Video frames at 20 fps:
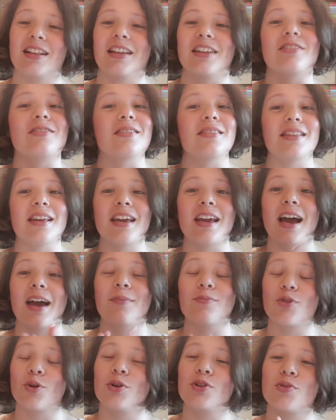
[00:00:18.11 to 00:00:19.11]
and today
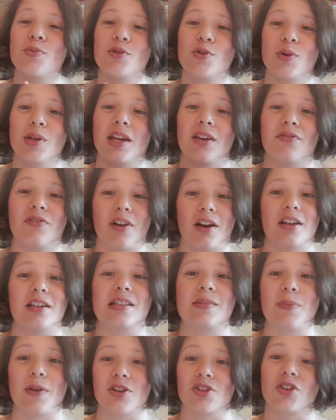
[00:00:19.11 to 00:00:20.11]
I'm going to be doing a very
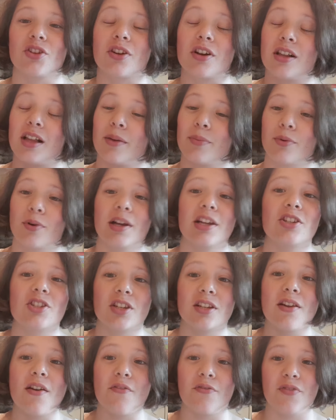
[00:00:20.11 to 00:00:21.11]
special
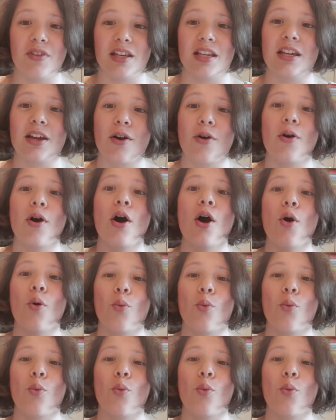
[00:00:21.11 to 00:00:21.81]
collaboration video